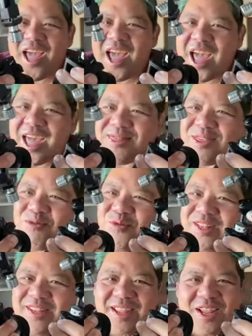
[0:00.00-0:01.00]
And they're
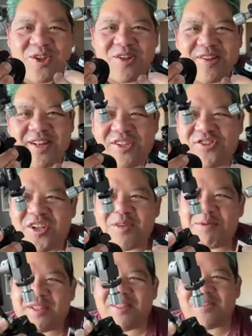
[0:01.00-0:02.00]
ridiculously cheap. Like
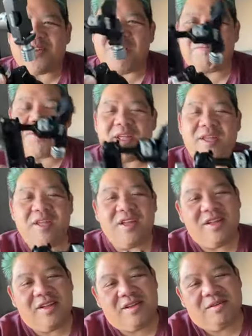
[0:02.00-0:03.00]
this company,
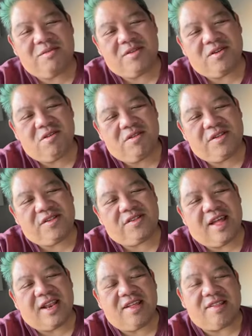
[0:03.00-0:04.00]
what they're called,
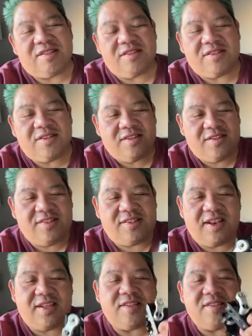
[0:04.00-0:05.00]

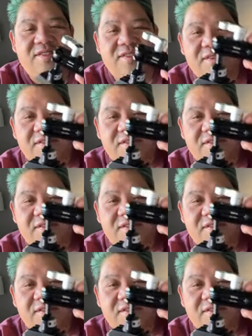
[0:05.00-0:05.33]
Sellins.